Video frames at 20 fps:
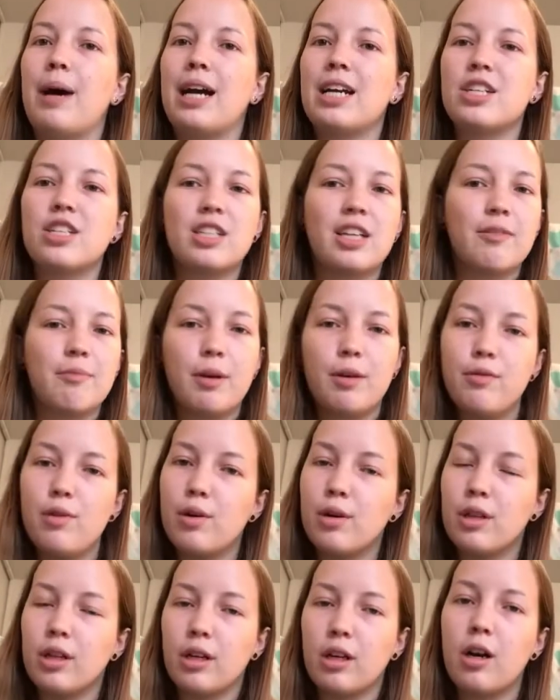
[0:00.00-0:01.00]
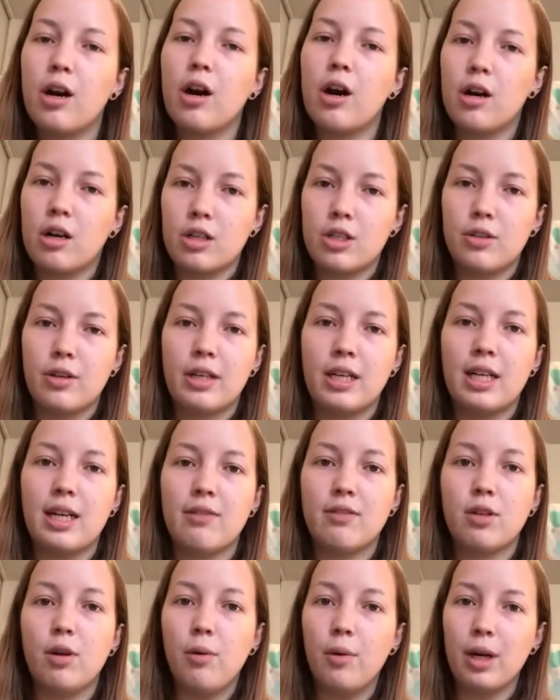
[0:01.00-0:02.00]
I just left my phone in the car, so I didn't
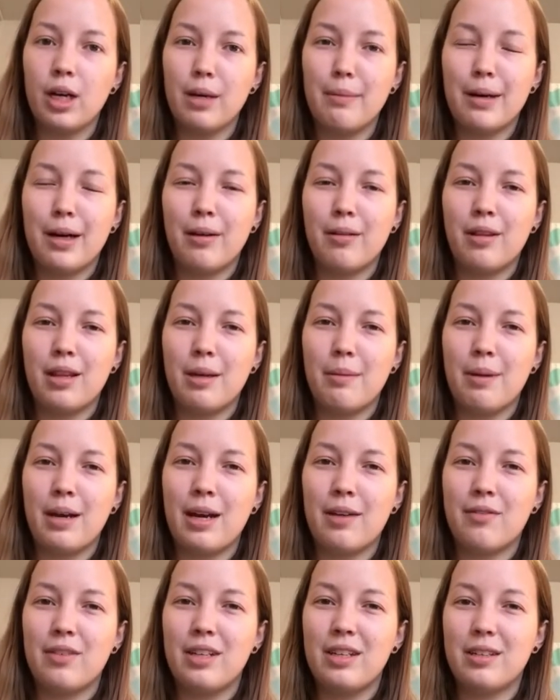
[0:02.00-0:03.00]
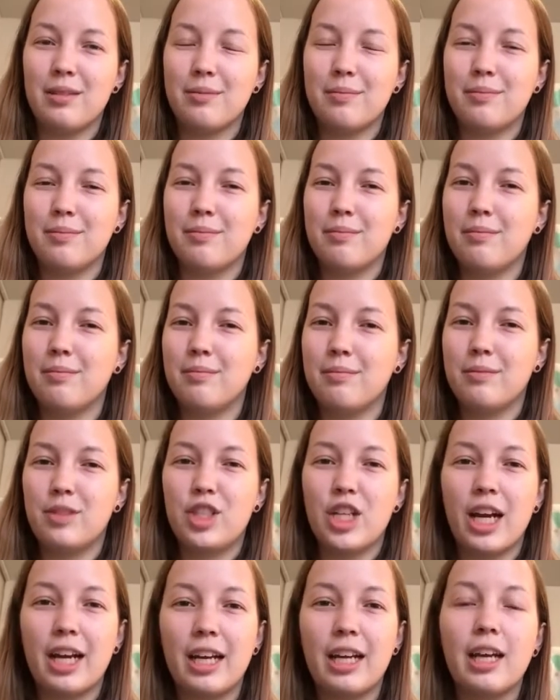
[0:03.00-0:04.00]
have to worry about them having to
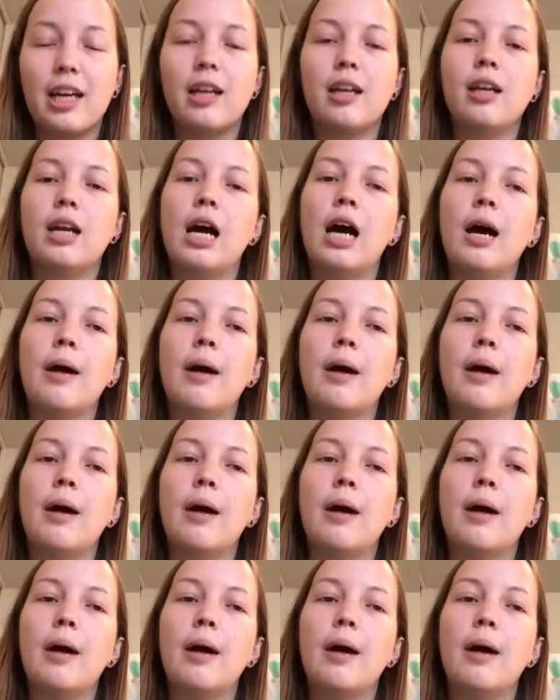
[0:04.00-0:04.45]
check it.